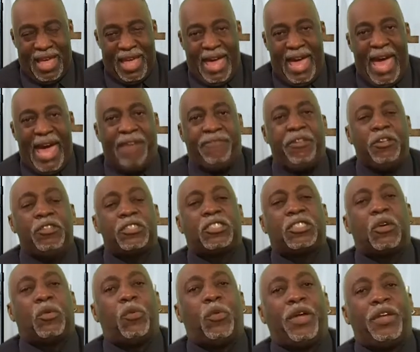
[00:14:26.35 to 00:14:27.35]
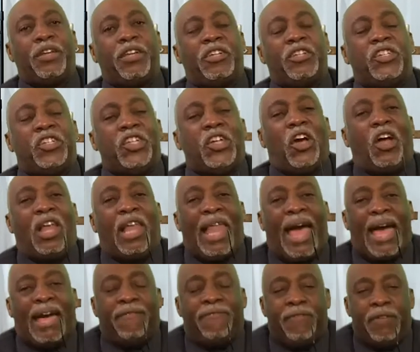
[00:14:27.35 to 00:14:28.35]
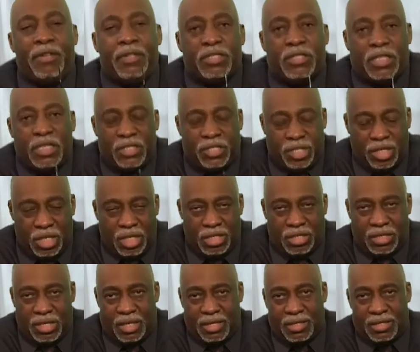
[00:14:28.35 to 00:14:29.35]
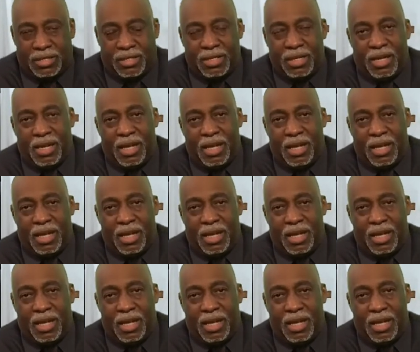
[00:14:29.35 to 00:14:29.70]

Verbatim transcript: Have you surrendered your life to Jesus?